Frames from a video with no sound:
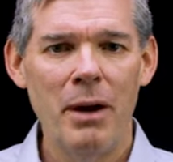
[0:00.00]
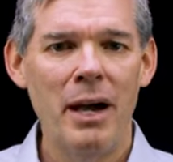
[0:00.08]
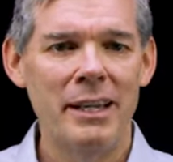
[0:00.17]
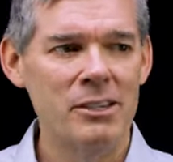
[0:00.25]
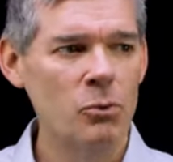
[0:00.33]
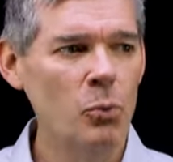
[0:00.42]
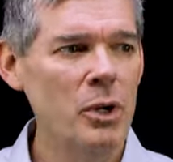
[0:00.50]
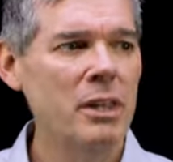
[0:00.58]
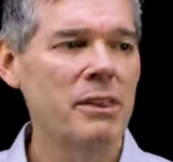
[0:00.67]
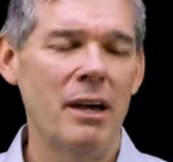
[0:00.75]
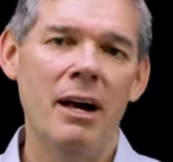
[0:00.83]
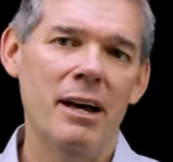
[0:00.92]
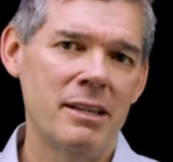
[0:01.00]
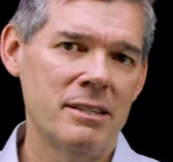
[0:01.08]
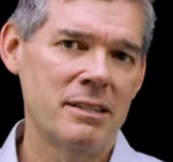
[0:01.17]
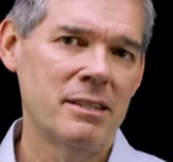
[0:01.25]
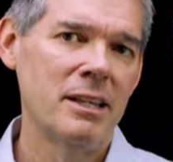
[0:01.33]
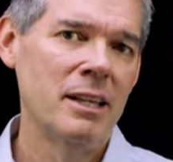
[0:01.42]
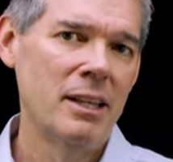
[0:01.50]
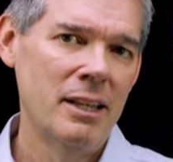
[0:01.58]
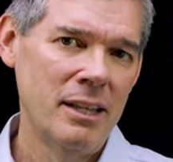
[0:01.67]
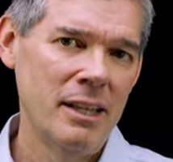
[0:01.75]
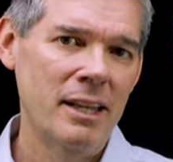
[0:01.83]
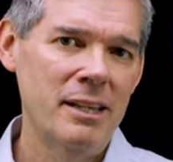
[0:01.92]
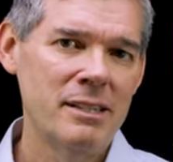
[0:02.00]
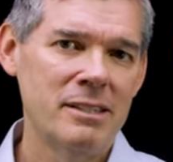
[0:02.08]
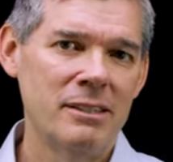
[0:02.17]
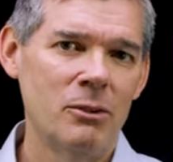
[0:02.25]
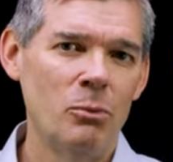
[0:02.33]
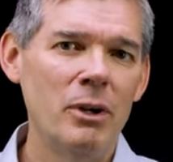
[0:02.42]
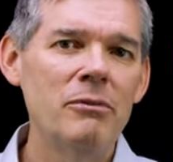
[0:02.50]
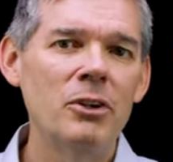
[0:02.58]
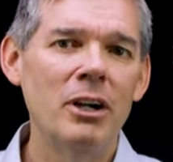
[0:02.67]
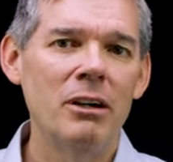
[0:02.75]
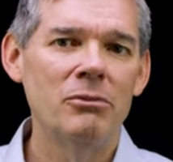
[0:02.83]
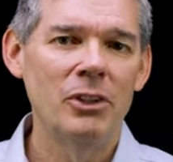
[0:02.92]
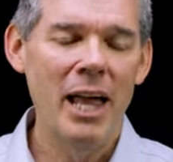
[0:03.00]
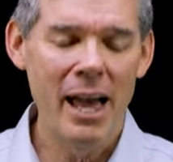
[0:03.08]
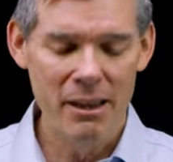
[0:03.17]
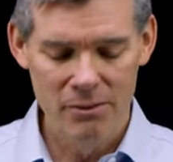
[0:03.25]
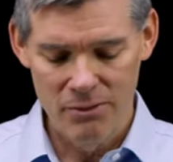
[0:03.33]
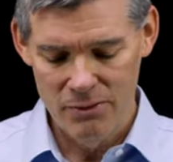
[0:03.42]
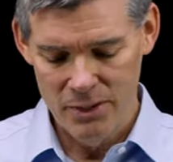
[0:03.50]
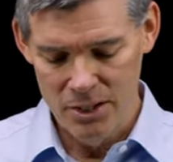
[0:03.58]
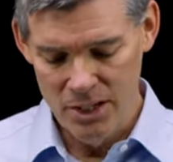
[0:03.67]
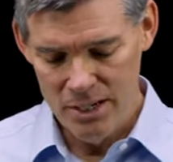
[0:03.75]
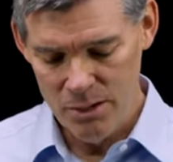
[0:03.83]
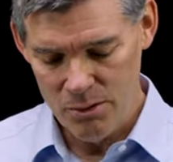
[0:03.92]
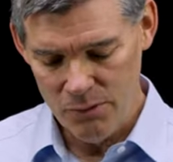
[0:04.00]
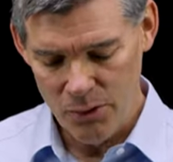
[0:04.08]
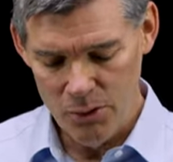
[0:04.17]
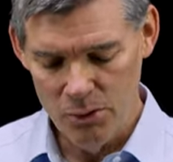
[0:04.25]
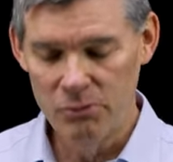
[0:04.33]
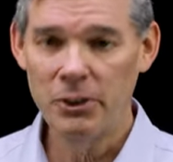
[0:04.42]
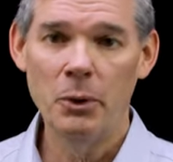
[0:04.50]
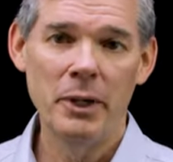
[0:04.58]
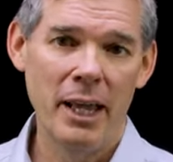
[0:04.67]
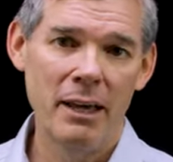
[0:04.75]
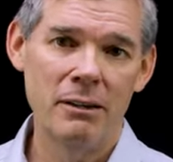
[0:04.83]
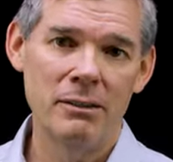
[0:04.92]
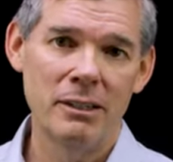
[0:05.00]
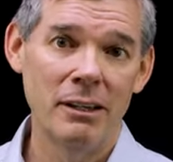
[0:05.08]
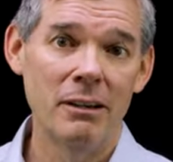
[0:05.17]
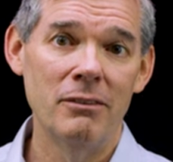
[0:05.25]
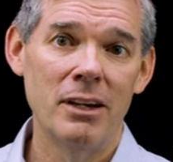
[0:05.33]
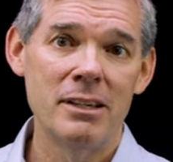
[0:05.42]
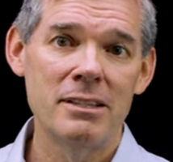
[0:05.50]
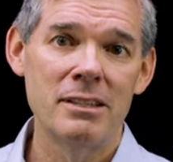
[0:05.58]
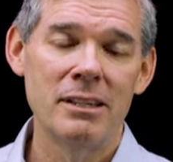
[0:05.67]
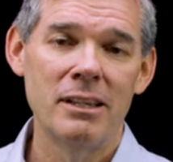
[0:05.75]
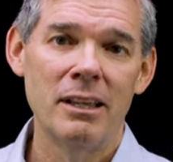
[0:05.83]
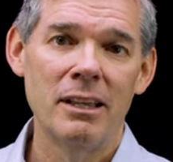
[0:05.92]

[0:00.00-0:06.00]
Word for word: bodies, with us, as the river of life that Jesus referred to flowing out of us.